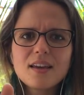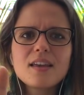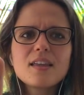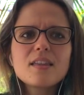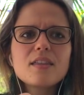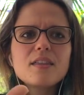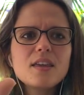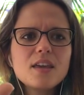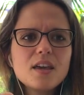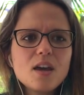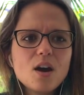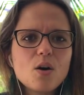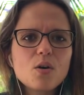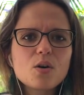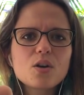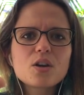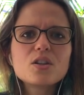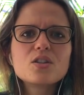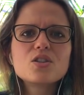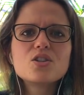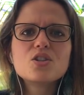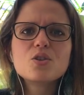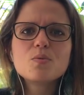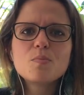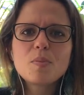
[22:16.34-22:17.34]
Theo,
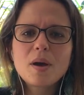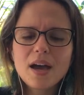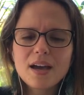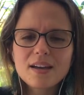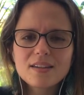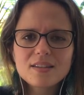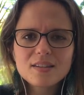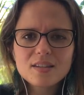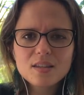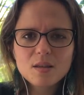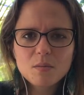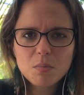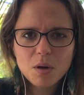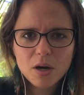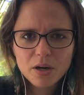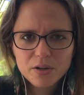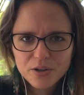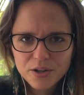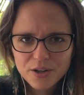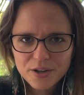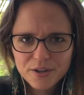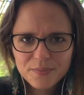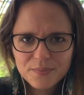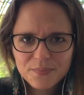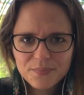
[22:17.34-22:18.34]
could you pass the
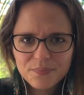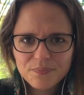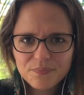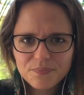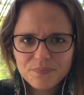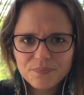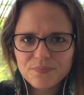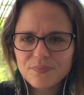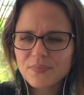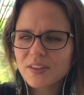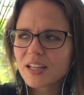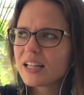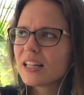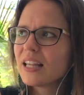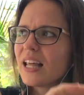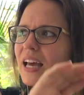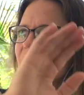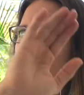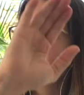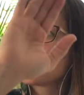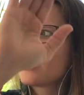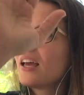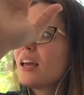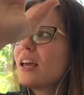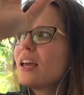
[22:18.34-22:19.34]
butter?
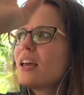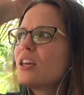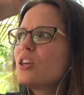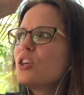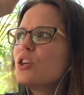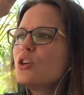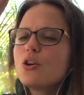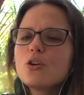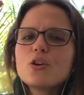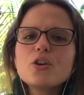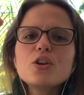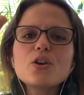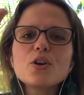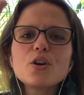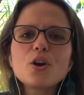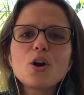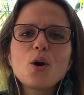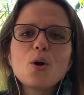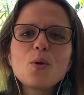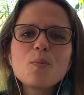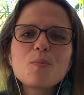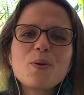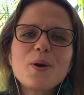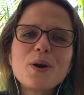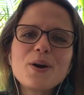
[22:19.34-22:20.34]
Like, you're your
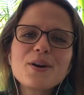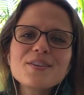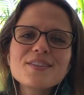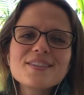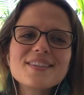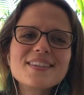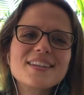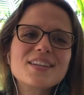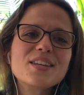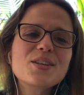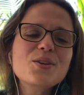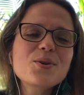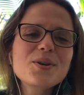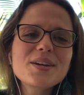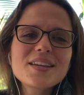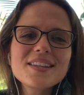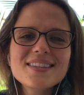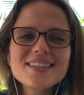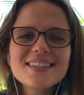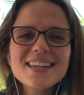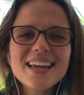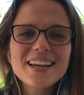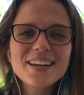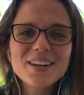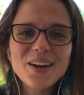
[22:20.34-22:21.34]
own person. You can
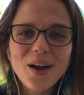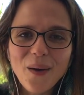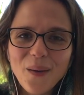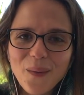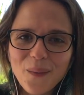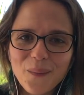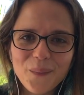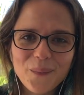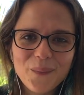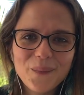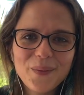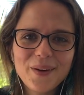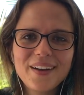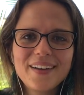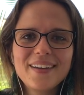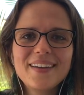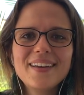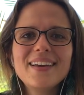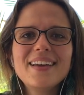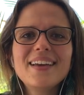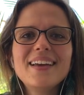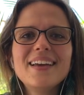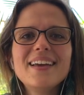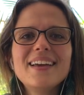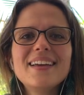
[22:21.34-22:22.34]
say no.
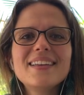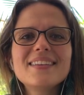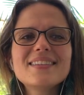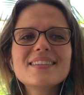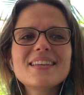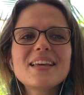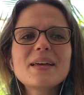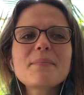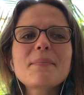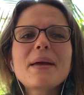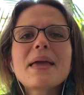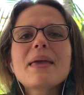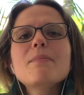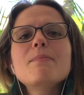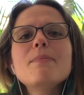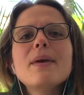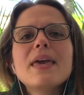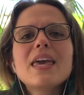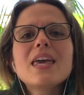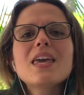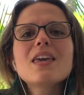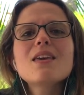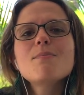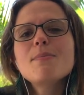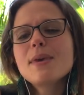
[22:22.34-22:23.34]
It's like my
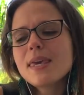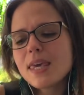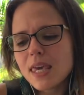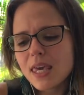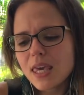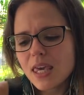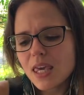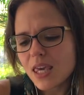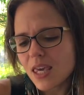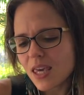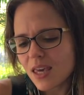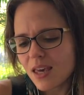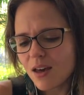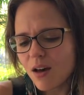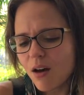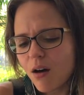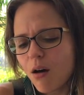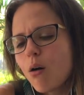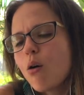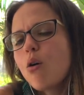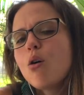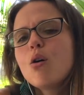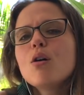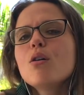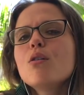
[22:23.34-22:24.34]
baby.
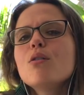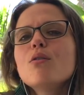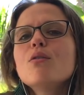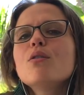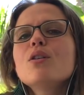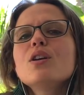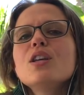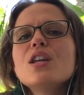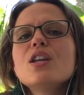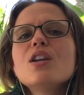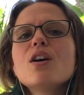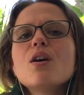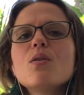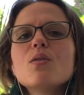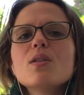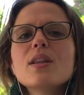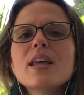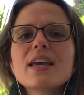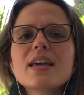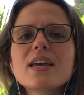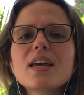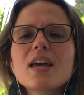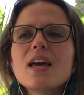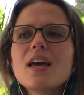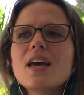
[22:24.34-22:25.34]
Oh, like,